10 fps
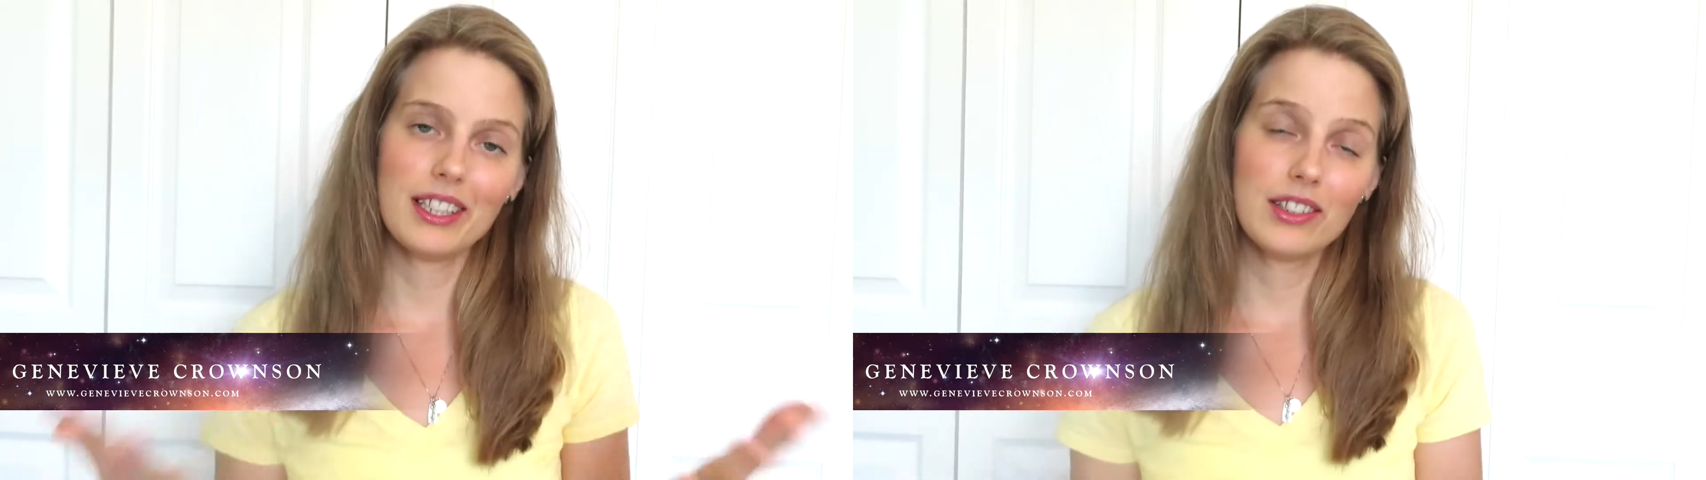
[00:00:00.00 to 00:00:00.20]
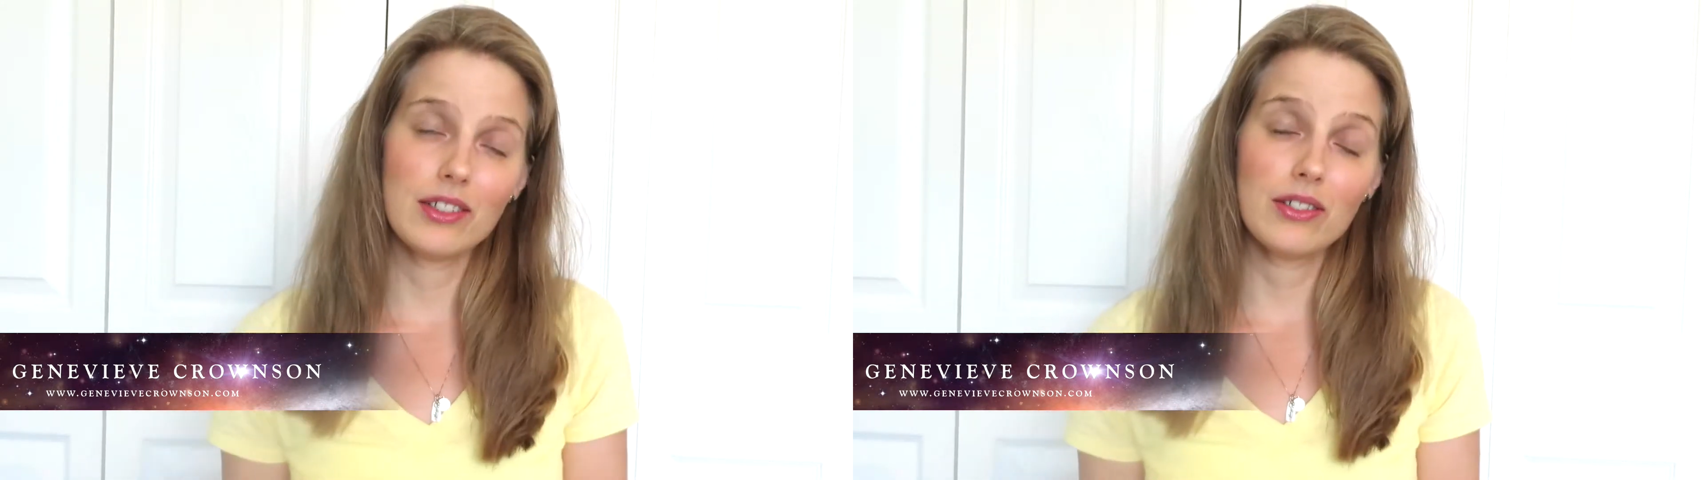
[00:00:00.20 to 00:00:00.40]

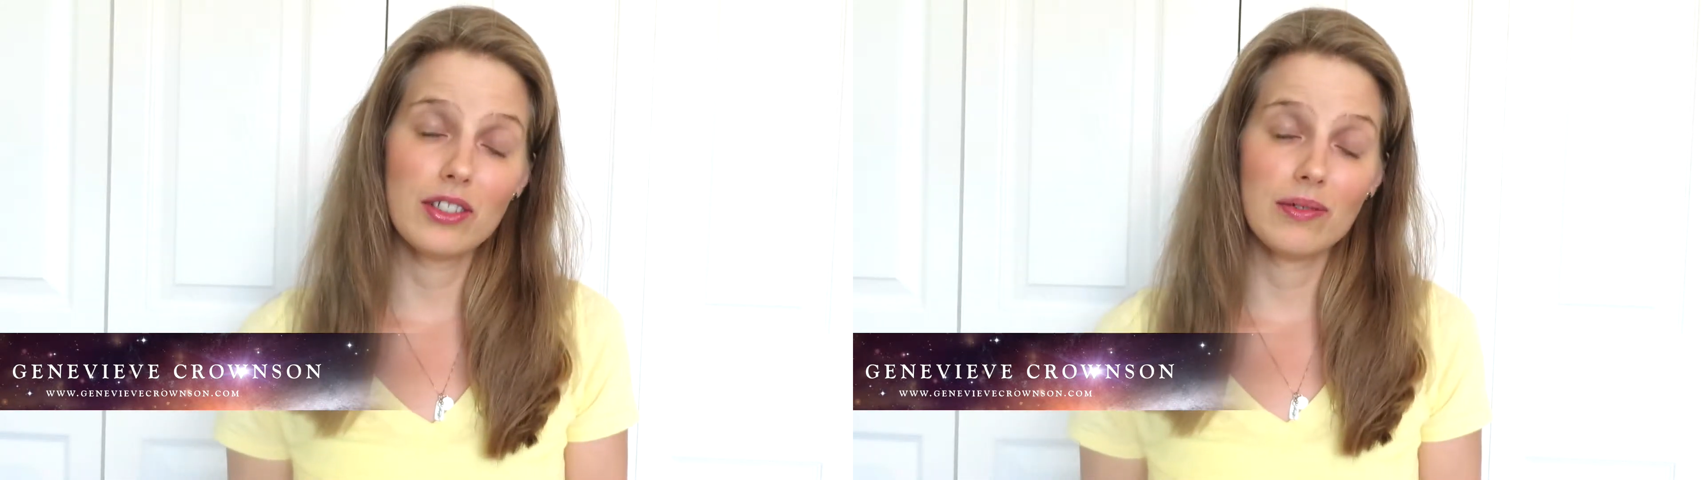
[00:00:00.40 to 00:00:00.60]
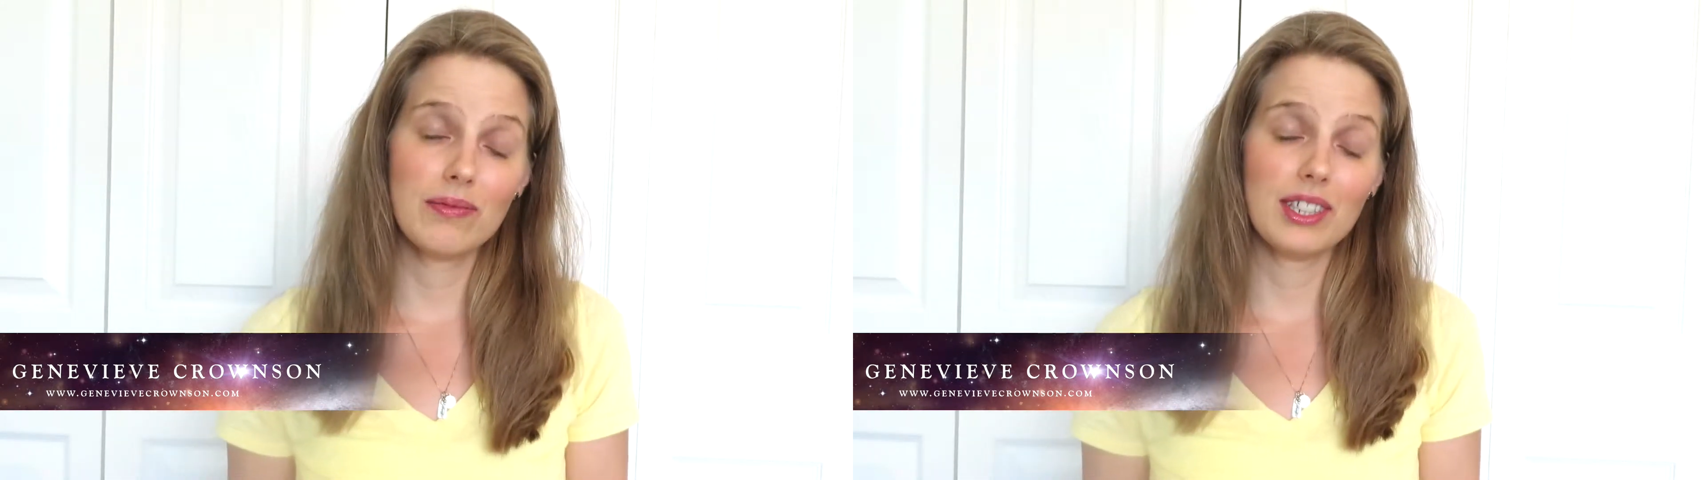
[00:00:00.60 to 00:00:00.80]
these
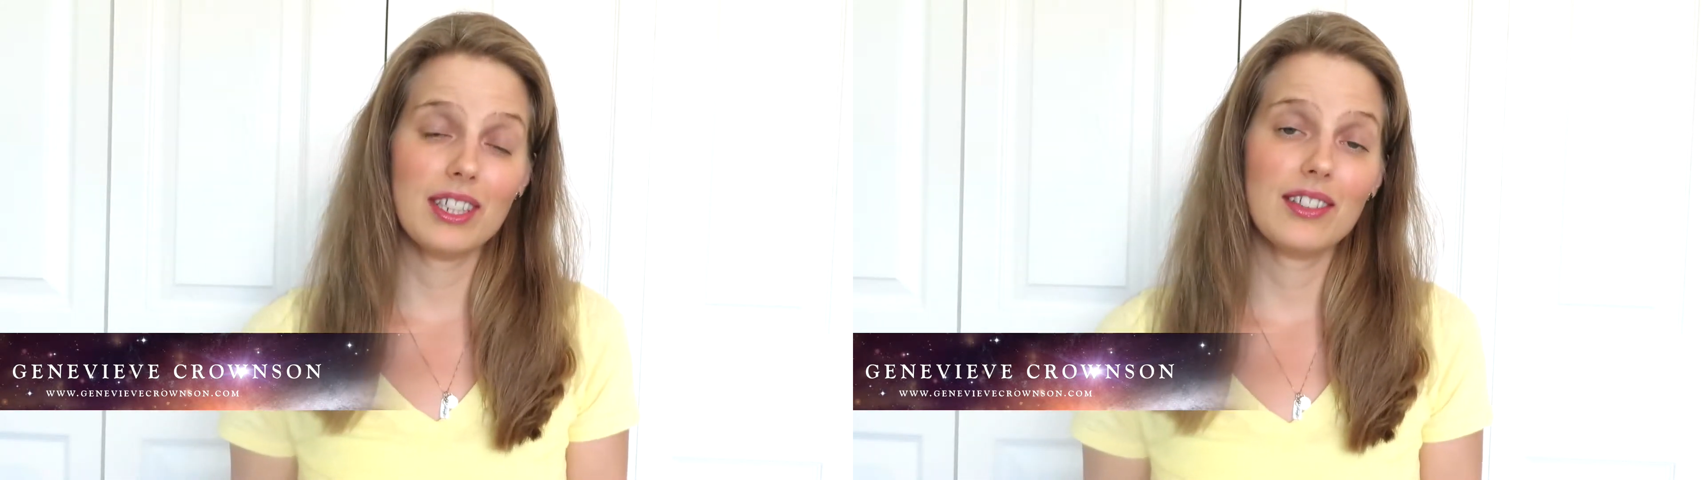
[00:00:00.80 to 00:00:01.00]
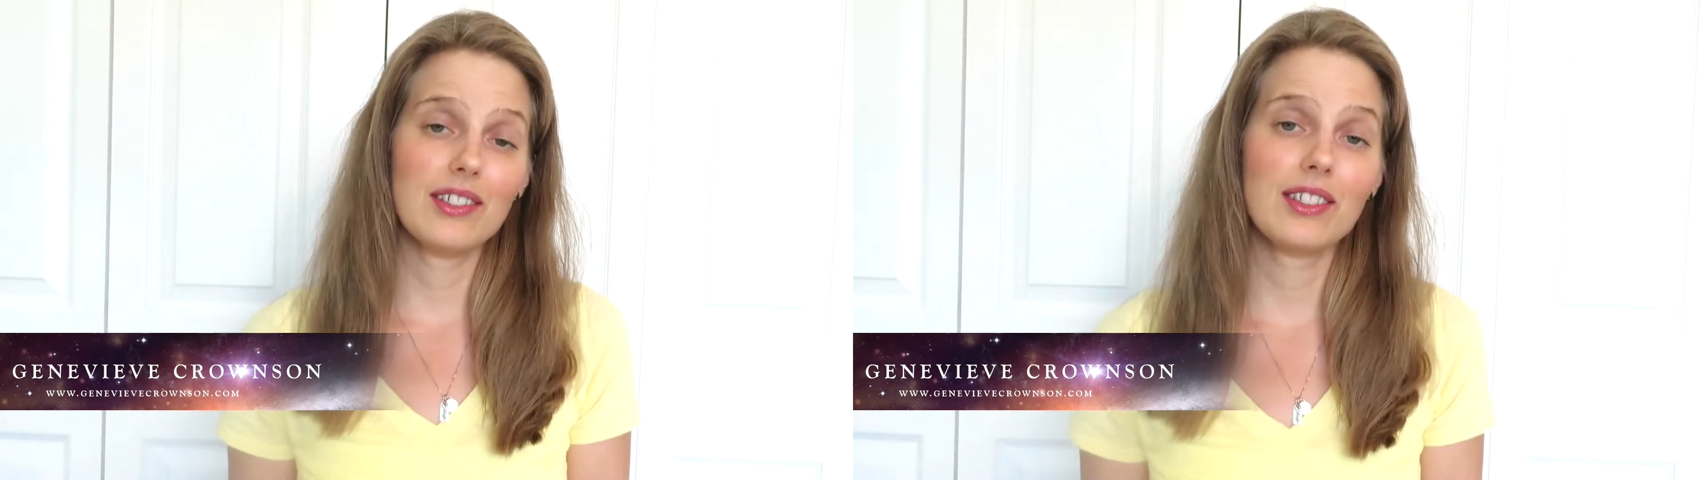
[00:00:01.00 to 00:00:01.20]
YouTube
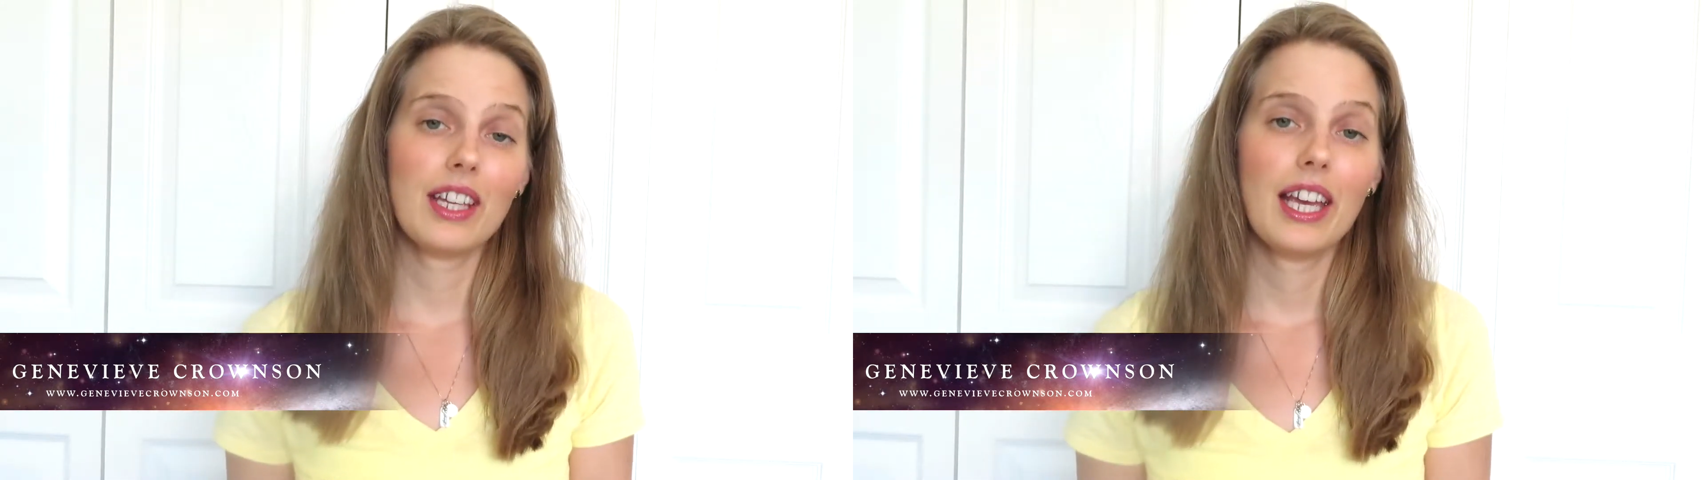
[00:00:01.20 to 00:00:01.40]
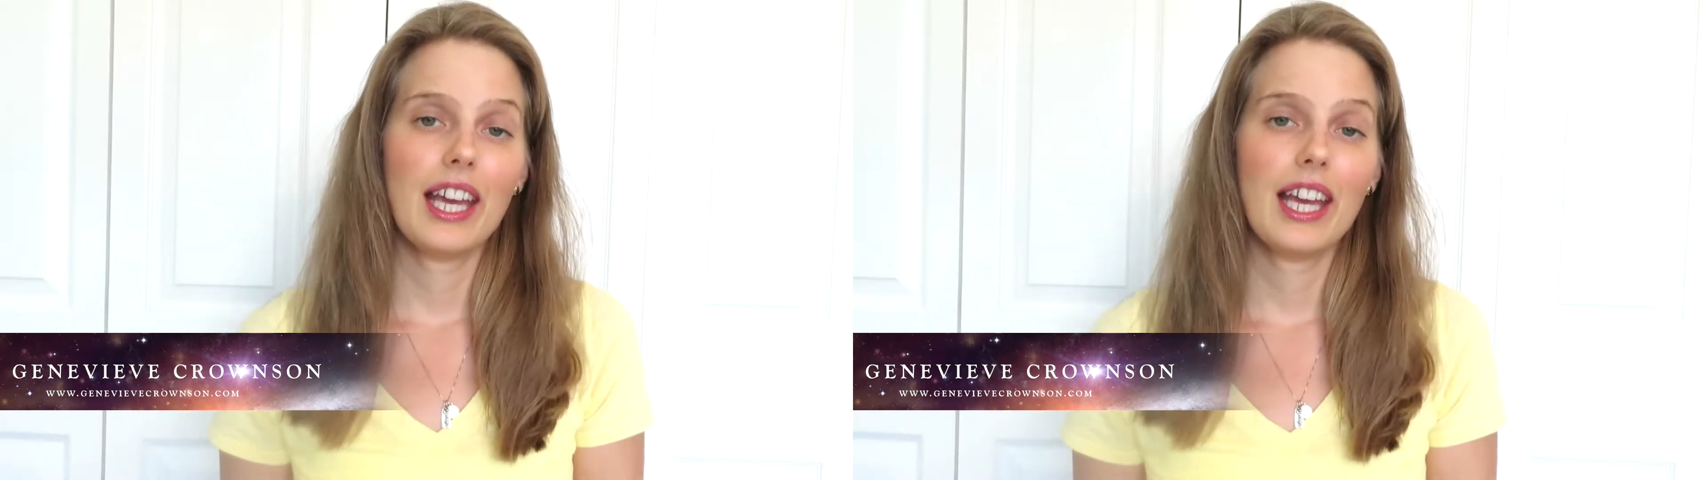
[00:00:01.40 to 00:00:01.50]
videos.